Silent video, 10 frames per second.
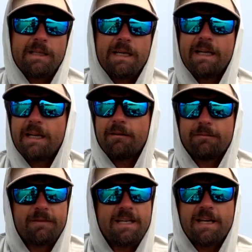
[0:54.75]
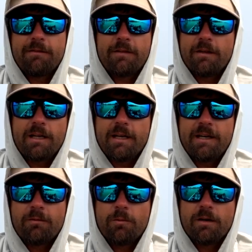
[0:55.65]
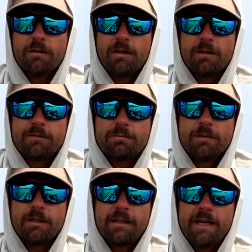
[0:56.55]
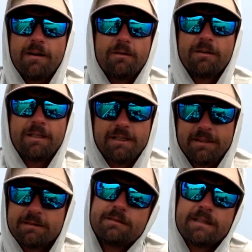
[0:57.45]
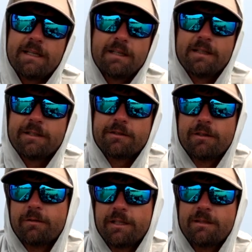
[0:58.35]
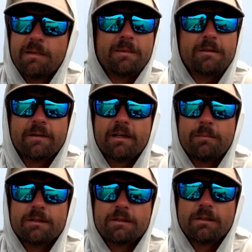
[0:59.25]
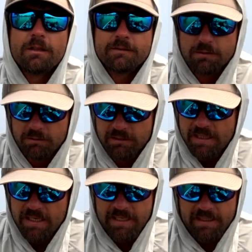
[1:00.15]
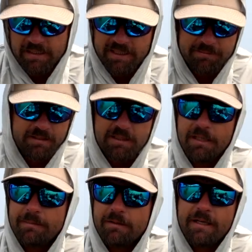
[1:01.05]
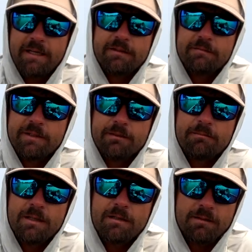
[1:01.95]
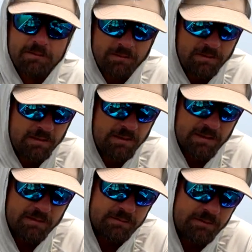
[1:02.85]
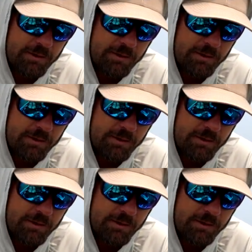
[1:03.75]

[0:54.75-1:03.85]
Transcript: beginning, I've never thought I'd ever wear gloves, but now it's second nature. I don't get in my boat without putting gloves on, and it keeps the top of your hands from getting burned, and you